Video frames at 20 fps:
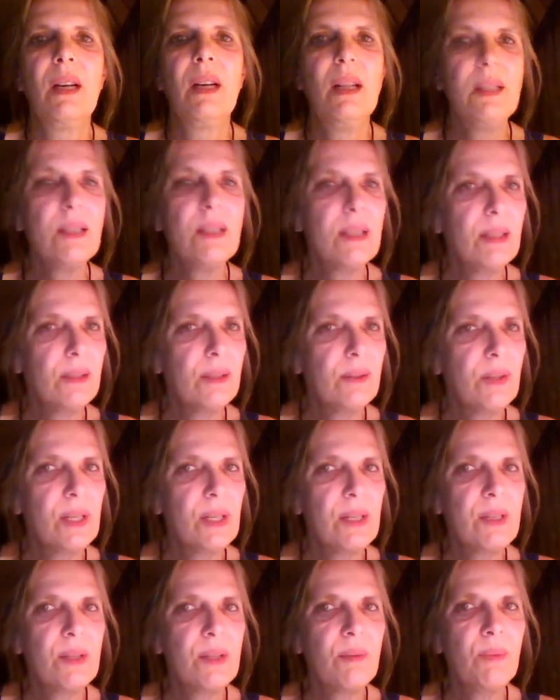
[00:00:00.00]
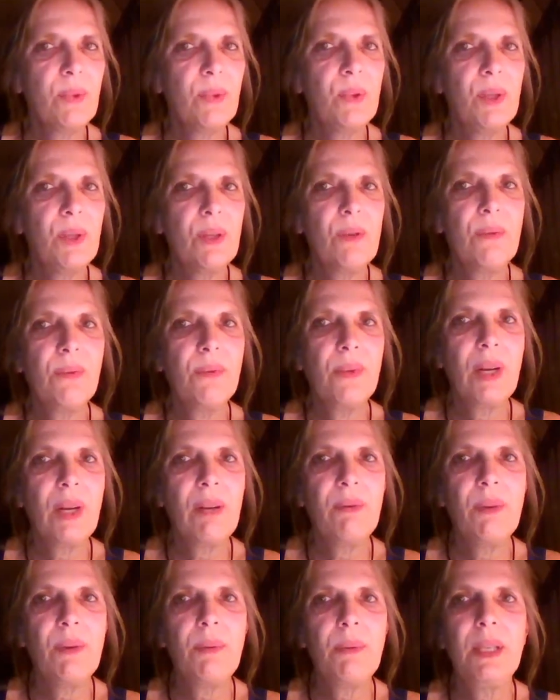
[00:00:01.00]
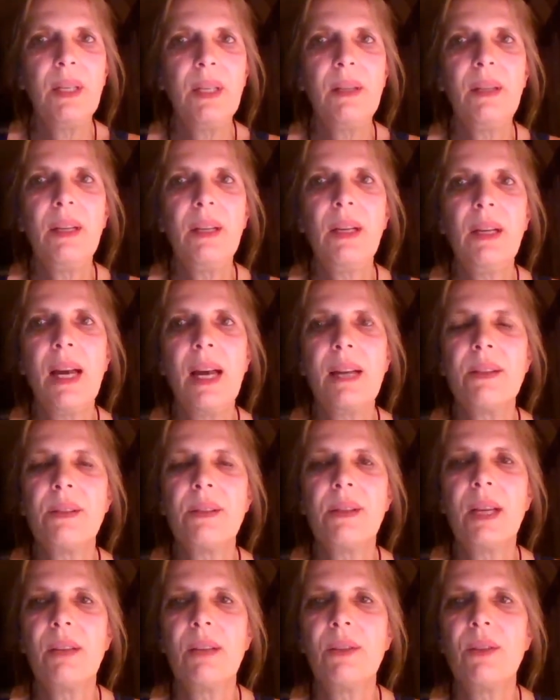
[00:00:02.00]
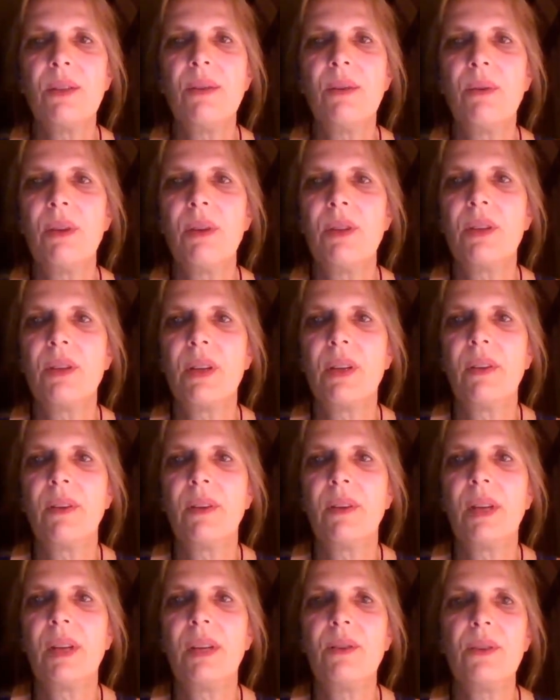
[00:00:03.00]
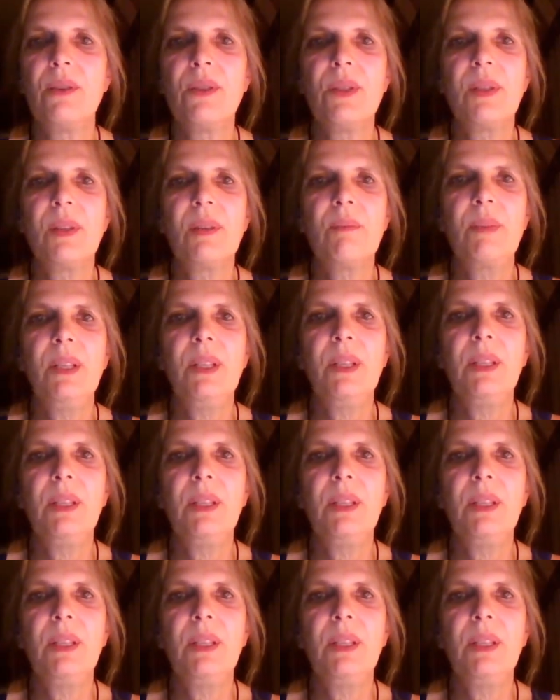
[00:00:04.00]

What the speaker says: Also, it is important for everyone in the class to get to know each other and to start